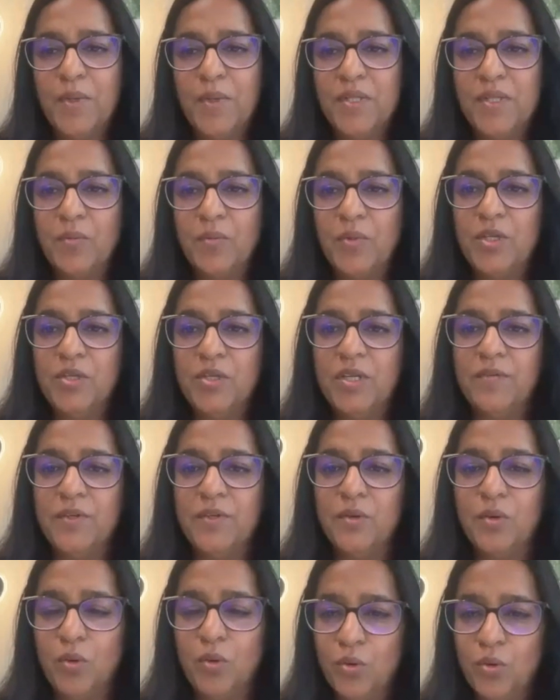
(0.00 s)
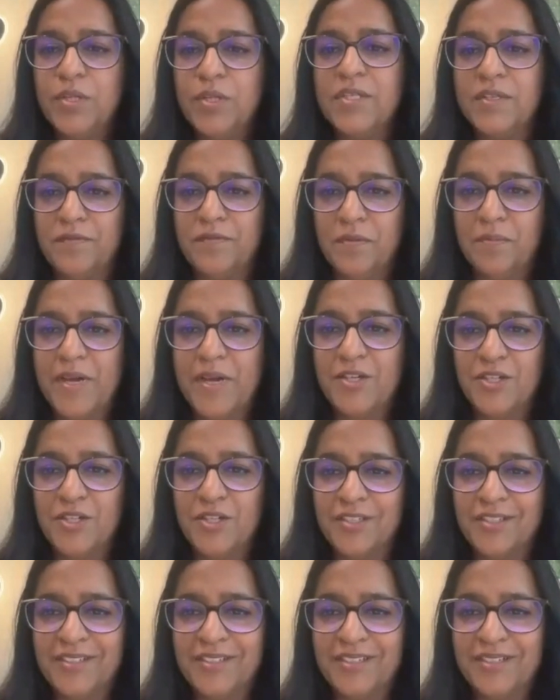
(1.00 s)
But then when you're given all this
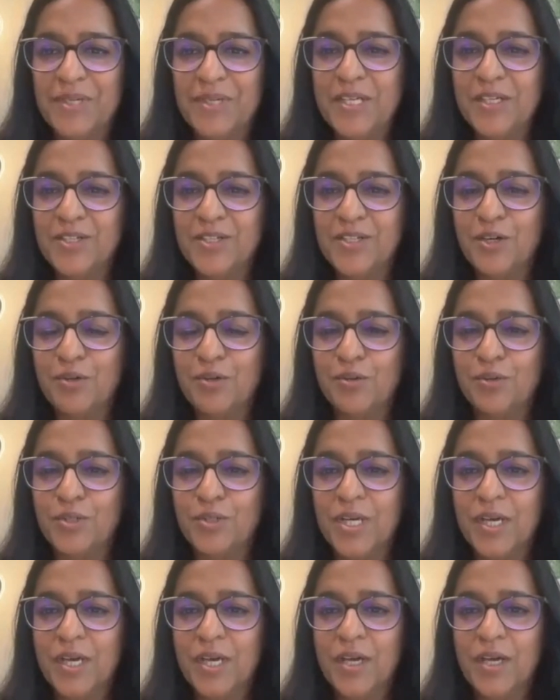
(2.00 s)
information and being told